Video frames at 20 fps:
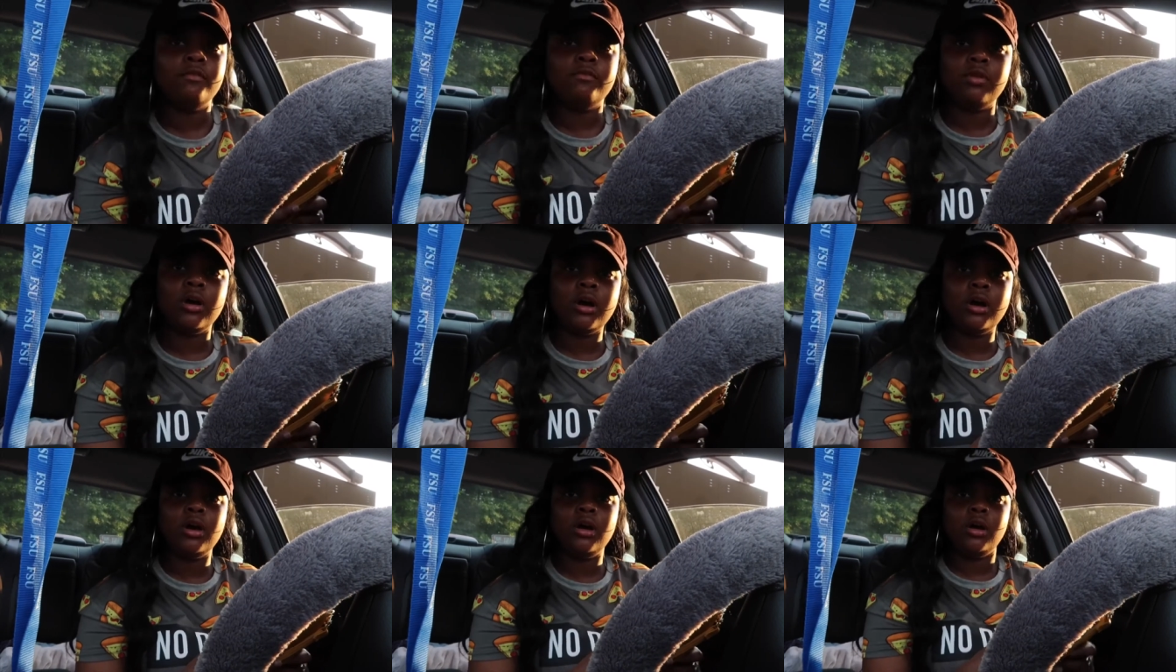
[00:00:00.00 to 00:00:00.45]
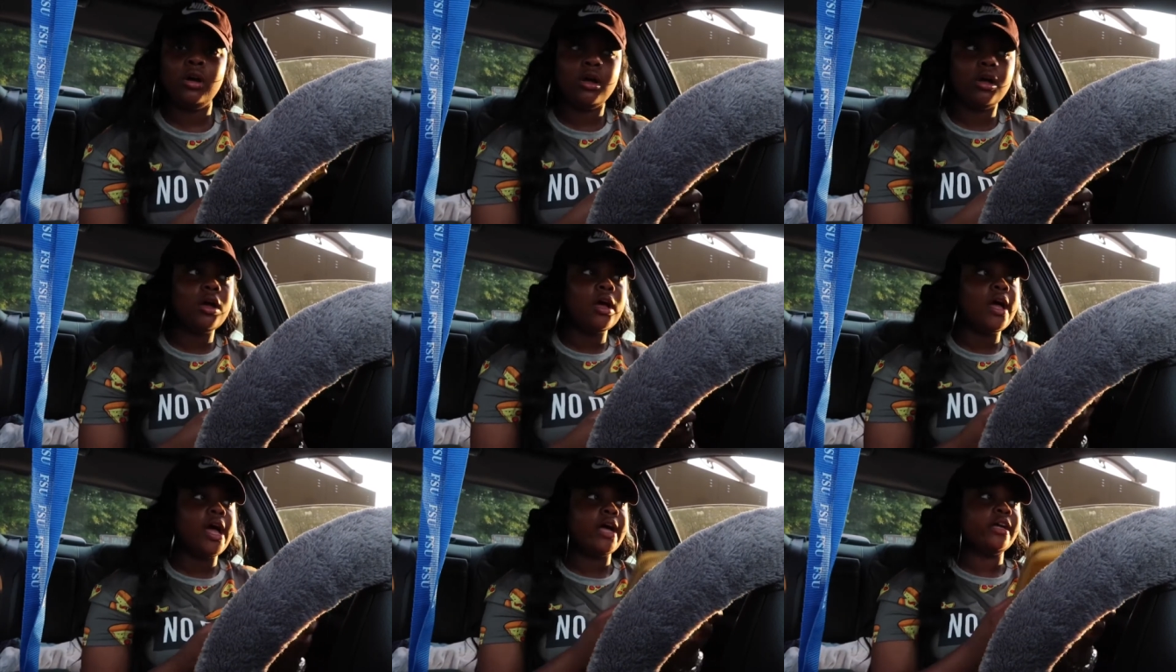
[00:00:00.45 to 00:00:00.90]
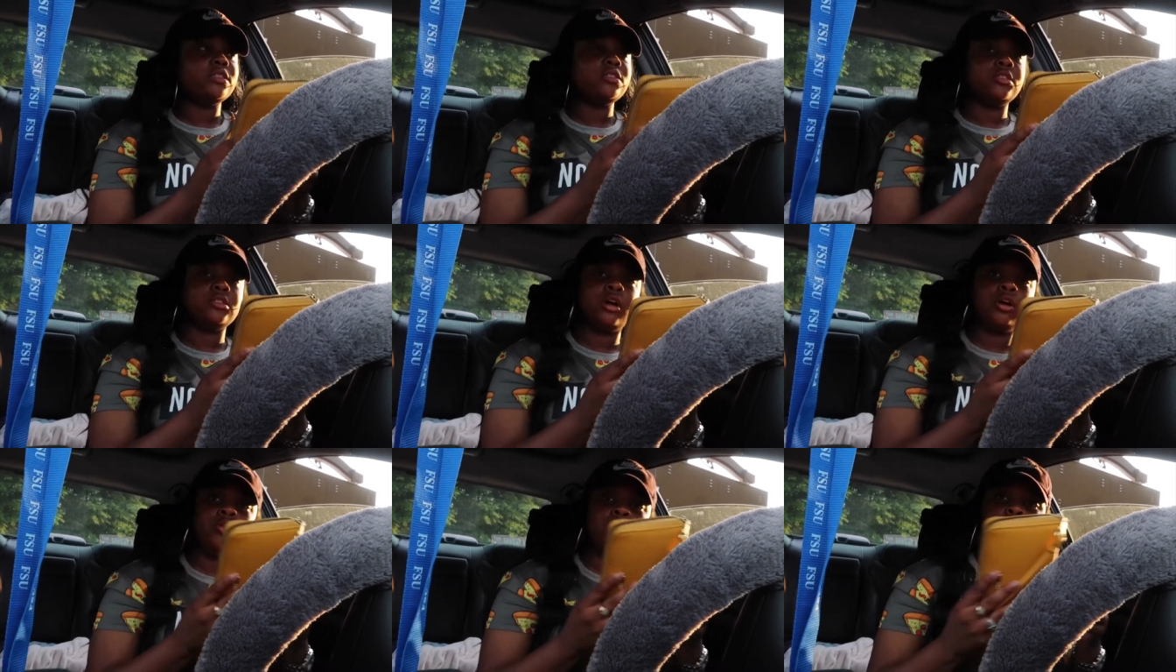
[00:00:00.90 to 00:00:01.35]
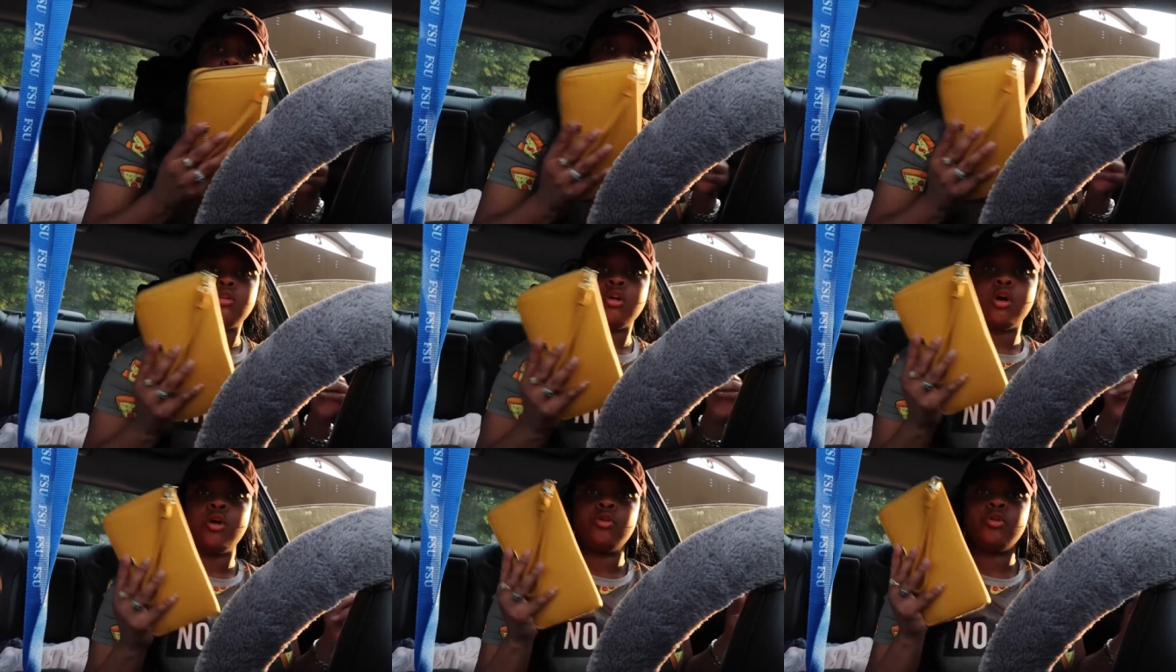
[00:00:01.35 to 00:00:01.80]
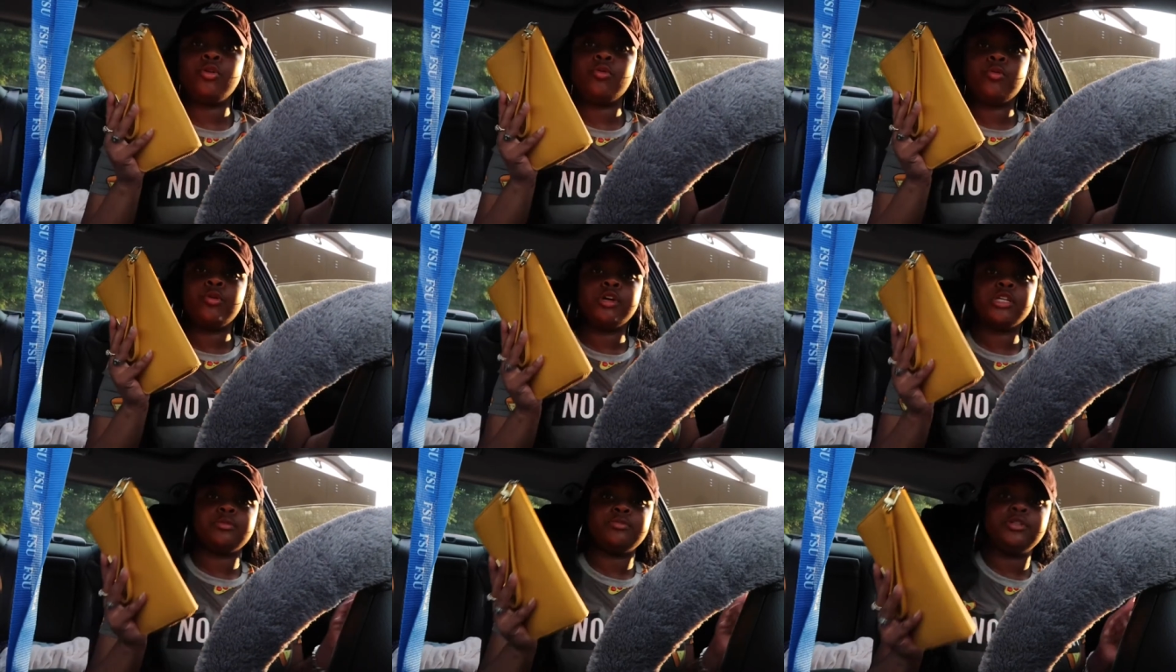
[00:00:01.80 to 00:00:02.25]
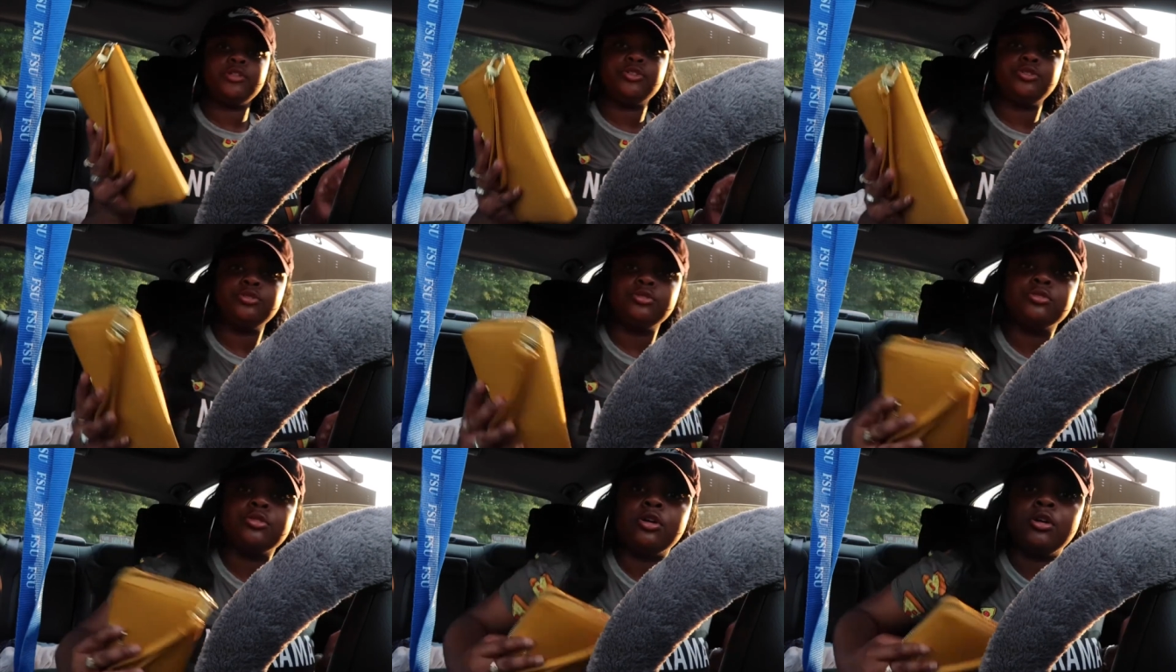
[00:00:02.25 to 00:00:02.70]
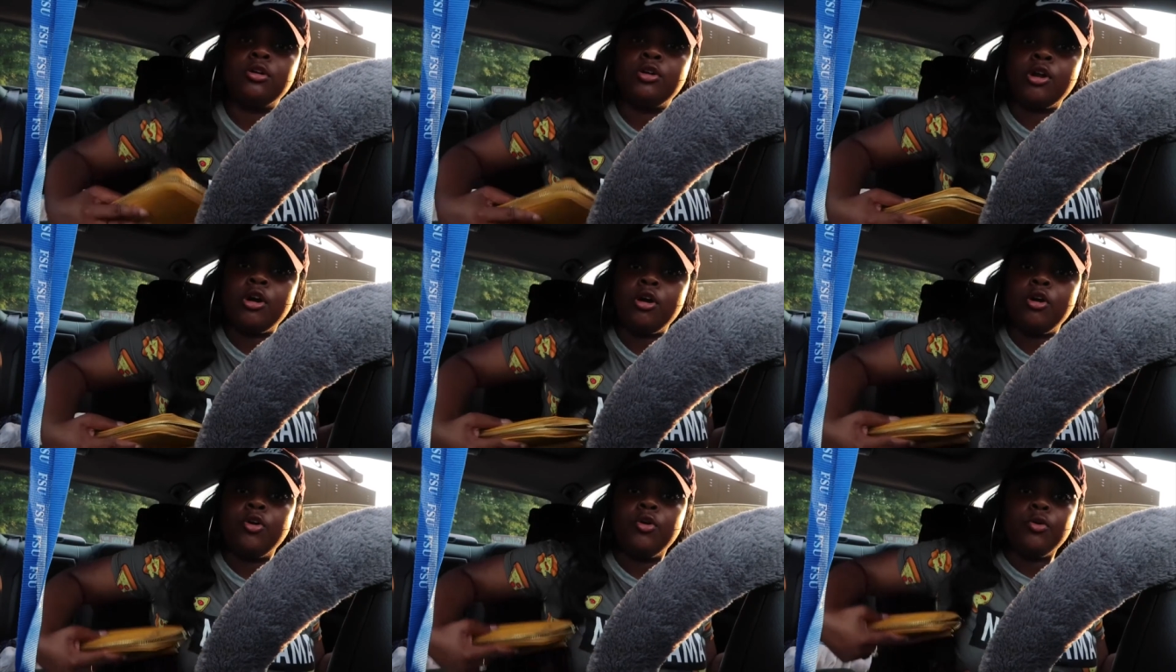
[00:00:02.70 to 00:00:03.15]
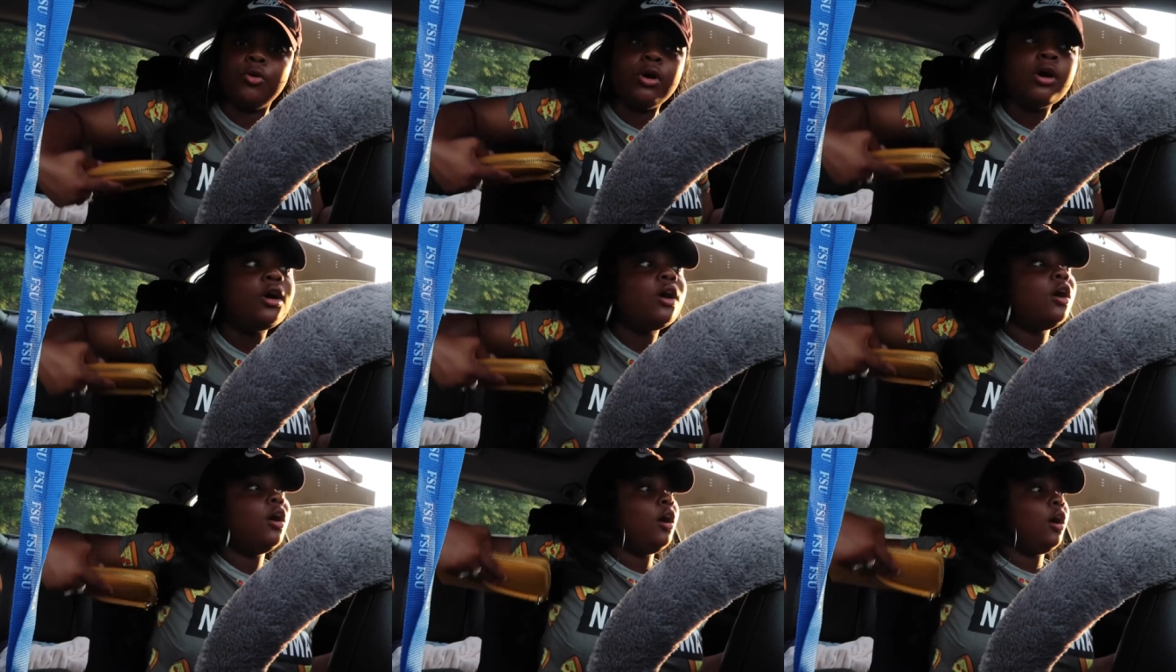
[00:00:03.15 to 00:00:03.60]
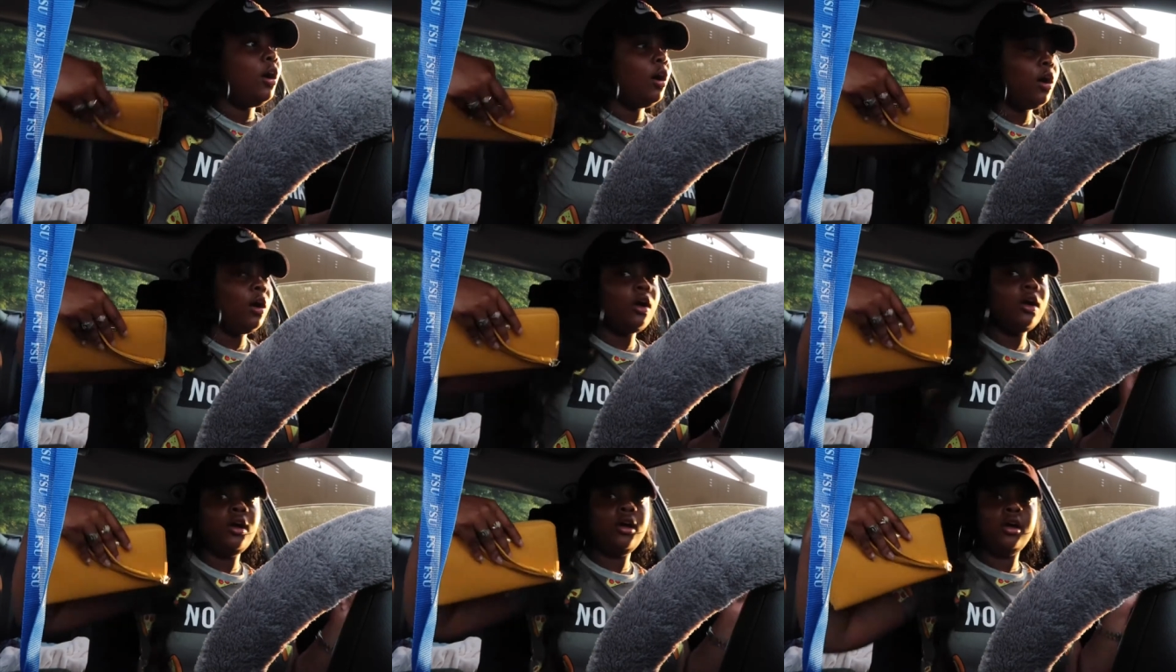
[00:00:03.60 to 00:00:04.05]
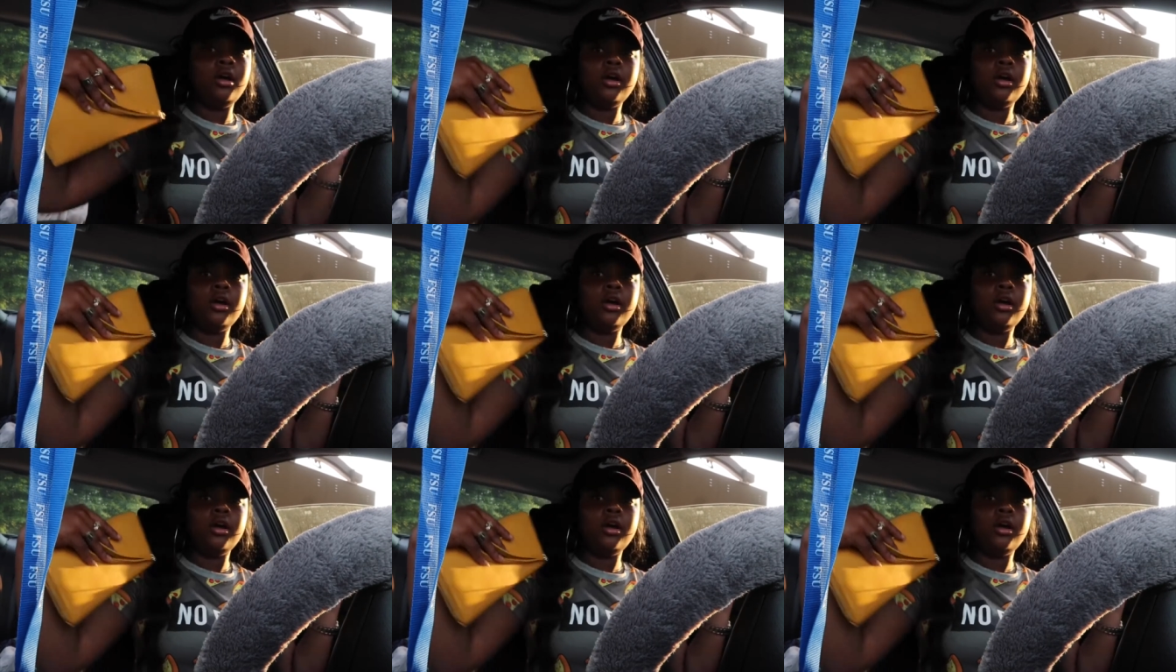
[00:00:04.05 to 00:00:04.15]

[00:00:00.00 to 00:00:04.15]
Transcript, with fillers: But I don't know the words, but you gonna know. Huh?